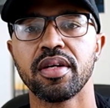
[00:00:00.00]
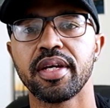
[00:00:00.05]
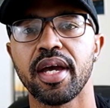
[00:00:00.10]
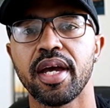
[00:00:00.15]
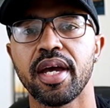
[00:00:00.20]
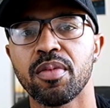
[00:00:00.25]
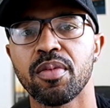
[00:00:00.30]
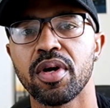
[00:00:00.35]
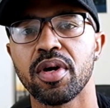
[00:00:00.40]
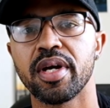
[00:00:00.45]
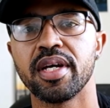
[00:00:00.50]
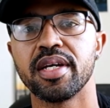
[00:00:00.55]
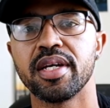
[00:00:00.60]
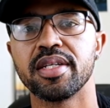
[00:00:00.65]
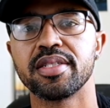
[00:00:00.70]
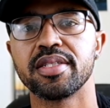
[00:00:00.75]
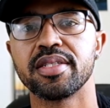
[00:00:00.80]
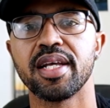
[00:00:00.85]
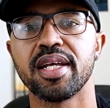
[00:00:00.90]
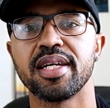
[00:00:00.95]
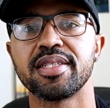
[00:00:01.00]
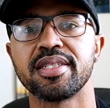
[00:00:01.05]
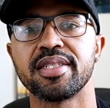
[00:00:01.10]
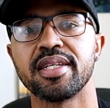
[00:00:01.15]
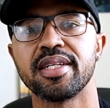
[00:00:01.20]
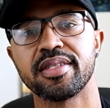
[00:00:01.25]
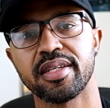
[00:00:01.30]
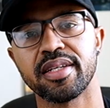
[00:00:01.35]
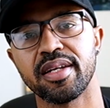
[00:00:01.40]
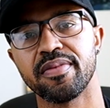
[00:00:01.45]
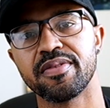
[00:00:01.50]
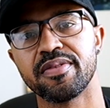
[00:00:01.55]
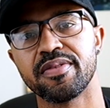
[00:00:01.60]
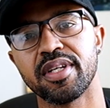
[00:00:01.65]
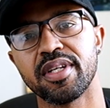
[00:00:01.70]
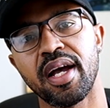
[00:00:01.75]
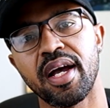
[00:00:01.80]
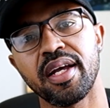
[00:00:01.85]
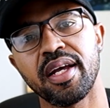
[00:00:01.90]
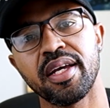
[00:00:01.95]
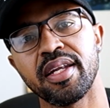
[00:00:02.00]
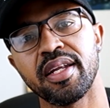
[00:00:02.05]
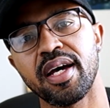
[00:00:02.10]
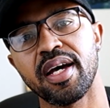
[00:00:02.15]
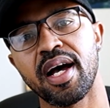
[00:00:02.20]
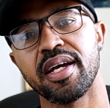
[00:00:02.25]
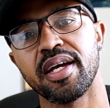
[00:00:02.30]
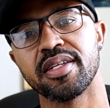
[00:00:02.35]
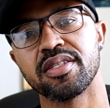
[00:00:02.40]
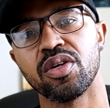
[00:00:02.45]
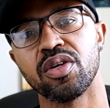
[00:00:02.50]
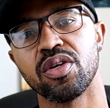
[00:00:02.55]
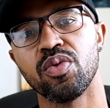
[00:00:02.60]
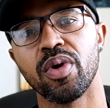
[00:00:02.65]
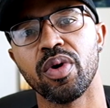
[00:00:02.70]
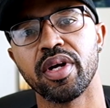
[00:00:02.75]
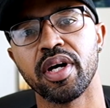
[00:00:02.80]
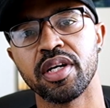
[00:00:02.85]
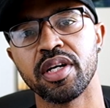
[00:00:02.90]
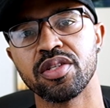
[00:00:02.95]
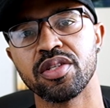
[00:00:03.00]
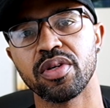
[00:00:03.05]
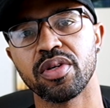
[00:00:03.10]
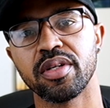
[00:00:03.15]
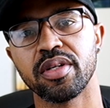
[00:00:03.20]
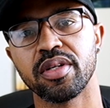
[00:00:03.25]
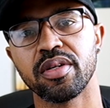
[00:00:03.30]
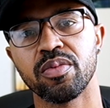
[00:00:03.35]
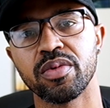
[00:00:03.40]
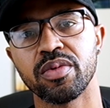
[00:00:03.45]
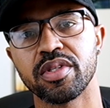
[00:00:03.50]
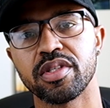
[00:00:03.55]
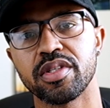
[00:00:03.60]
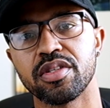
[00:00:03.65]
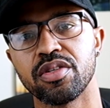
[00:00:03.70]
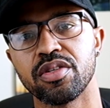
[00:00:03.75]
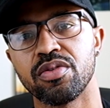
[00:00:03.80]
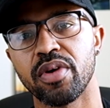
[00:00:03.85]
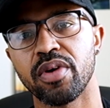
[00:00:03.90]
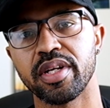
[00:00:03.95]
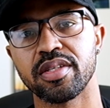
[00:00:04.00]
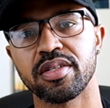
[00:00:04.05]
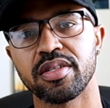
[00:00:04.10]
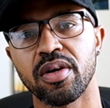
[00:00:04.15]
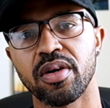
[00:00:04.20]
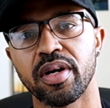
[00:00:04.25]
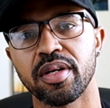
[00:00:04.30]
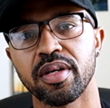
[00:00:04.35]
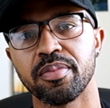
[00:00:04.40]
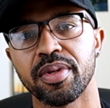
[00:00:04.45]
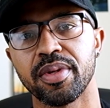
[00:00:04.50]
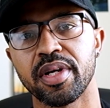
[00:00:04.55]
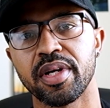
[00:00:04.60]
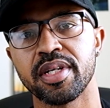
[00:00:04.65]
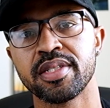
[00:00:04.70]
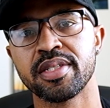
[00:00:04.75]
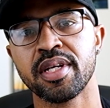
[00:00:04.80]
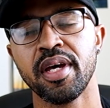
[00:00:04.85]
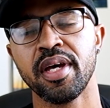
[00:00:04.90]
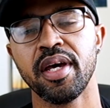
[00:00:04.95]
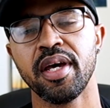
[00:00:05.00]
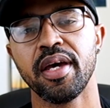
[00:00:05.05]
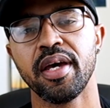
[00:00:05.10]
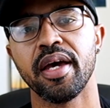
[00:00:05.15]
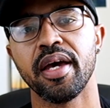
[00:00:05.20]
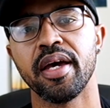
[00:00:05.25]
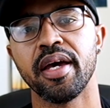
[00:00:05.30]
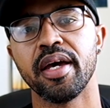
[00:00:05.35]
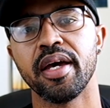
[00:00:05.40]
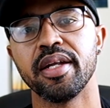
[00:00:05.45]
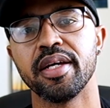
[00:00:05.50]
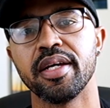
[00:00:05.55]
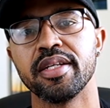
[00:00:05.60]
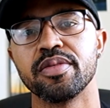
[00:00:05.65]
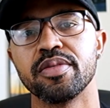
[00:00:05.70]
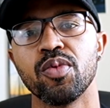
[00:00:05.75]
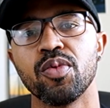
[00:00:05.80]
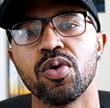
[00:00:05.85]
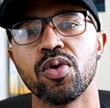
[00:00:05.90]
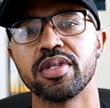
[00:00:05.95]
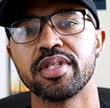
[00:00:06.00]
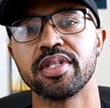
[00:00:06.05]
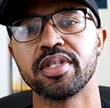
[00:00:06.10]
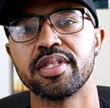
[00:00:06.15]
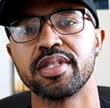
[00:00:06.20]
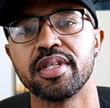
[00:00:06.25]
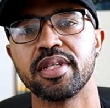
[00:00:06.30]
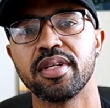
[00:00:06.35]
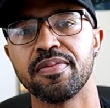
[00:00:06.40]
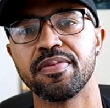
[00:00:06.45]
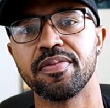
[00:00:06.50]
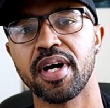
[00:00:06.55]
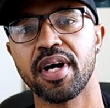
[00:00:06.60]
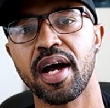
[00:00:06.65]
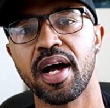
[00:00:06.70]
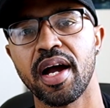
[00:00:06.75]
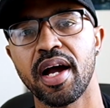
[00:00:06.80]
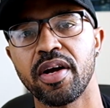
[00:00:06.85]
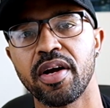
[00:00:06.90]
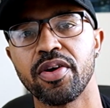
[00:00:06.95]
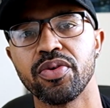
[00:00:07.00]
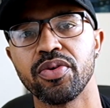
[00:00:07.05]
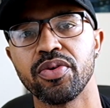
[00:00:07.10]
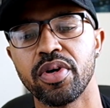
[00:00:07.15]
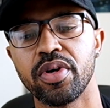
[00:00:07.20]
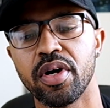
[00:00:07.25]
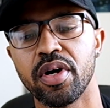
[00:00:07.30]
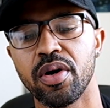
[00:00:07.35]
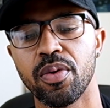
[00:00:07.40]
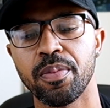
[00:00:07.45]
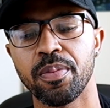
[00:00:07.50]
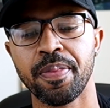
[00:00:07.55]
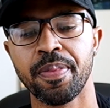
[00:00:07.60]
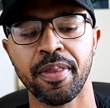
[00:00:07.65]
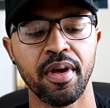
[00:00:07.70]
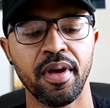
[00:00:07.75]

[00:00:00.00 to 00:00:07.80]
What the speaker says: camera is less sensitive to light at ISO 100, which is a great starting place, and it's more sensitive the higher you go.